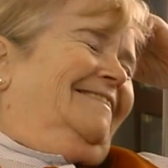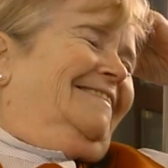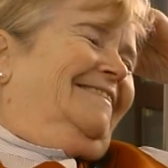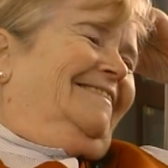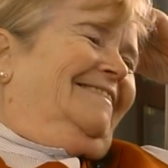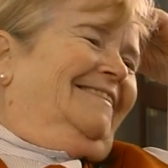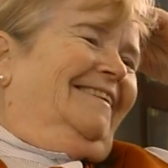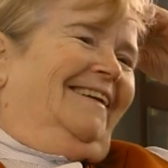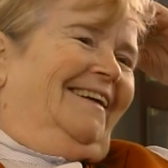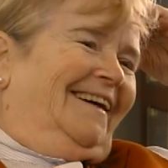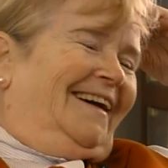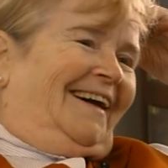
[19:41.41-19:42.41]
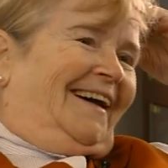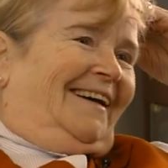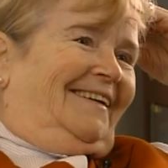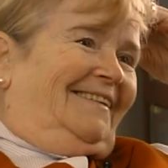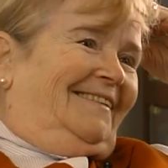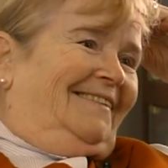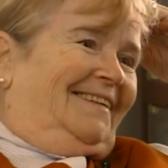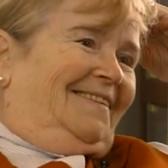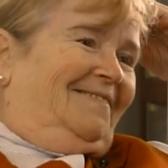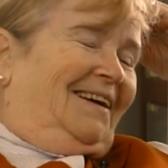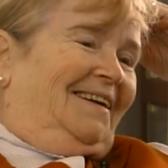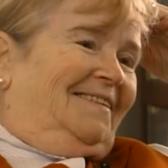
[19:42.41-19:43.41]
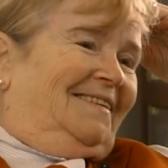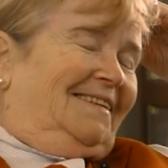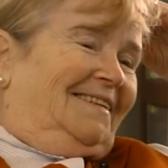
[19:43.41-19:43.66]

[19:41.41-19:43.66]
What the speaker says: Oh, anyway.